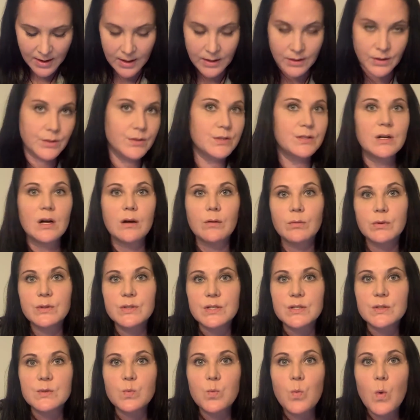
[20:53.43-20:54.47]
You start with
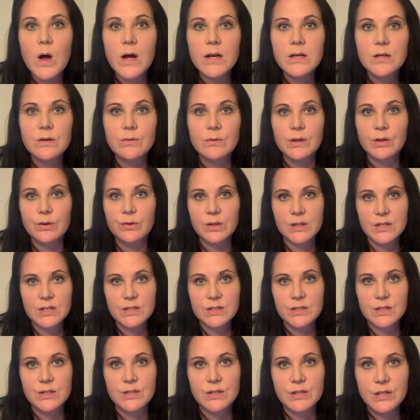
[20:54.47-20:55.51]
just one, you
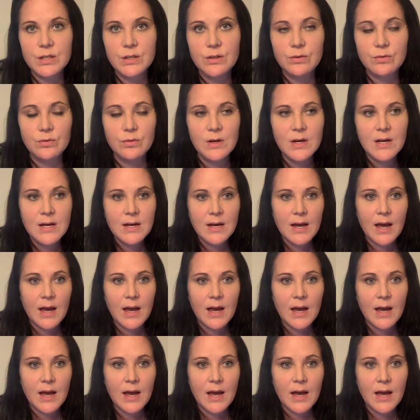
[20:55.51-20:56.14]
increase to 2,